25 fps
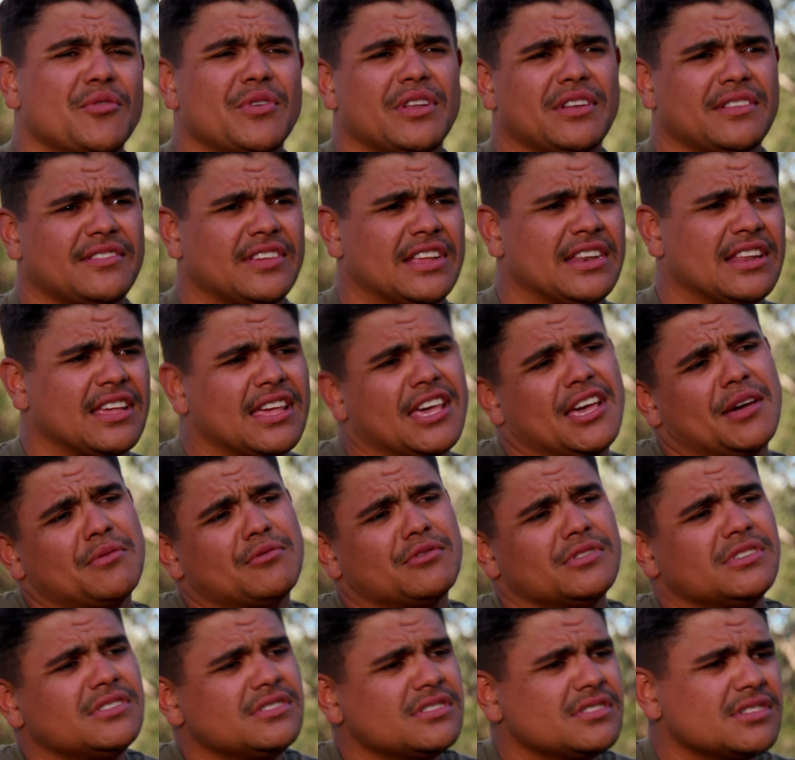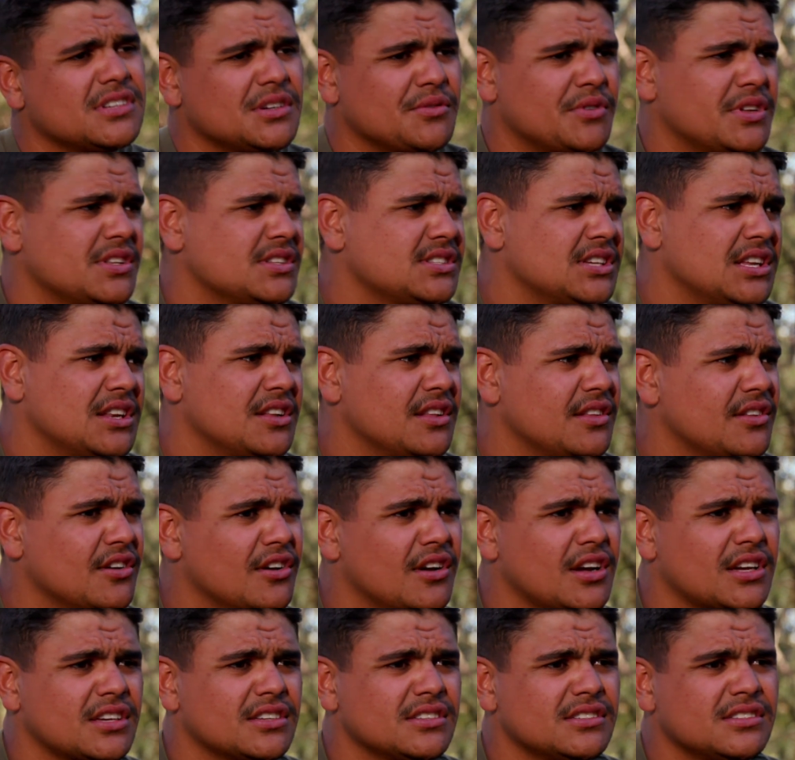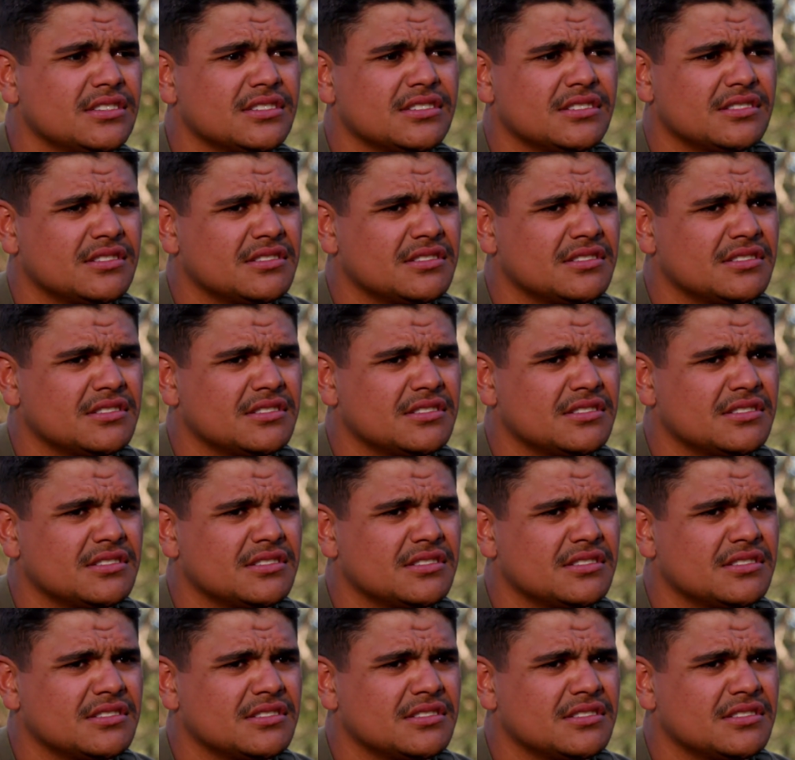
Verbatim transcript: went and seen the Cowboys, I went and seen the Tigers.